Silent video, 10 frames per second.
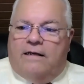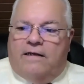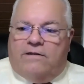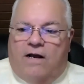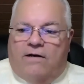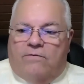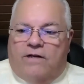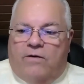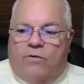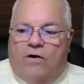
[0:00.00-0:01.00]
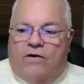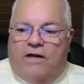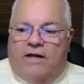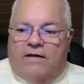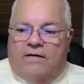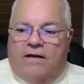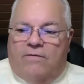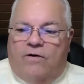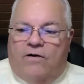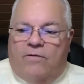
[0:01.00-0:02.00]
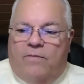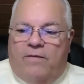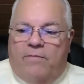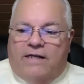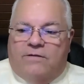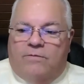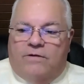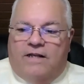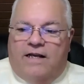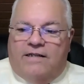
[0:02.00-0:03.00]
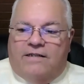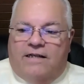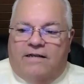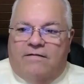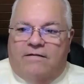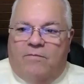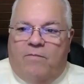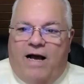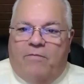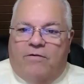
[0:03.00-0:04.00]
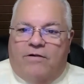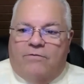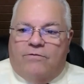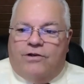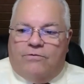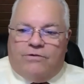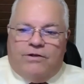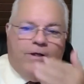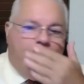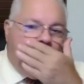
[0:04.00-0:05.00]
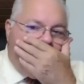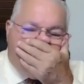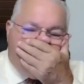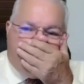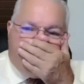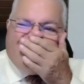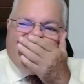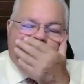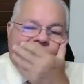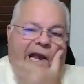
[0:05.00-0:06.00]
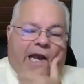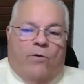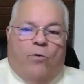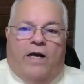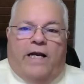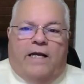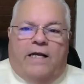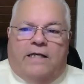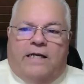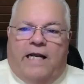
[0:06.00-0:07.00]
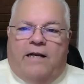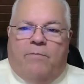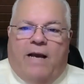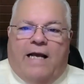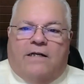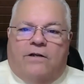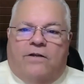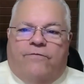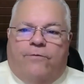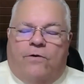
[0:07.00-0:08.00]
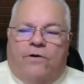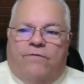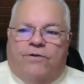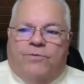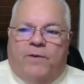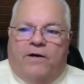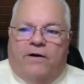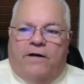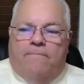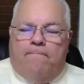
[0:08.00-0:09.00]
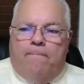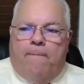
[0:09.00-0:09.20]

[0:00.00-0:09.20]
And so I don't think we ought to we ought to be messing with things that the Bible don't show good anyway, getting back to the fruit of the Spirit,